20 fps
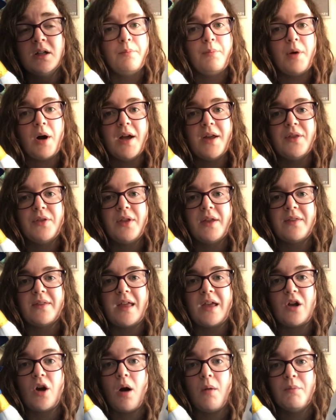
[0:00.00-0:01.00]
but I think
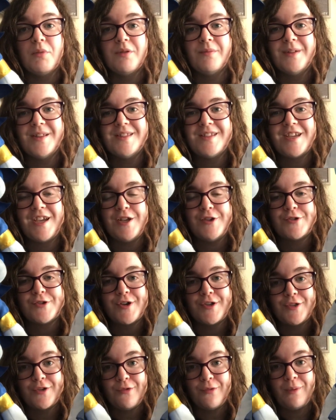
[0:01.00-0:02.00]
they complement each
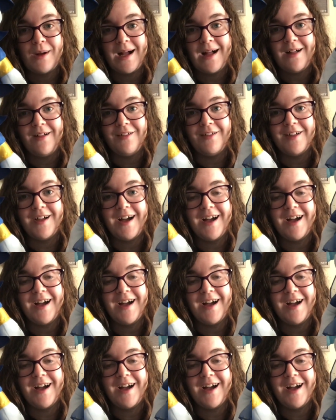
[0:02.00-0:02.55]
other well,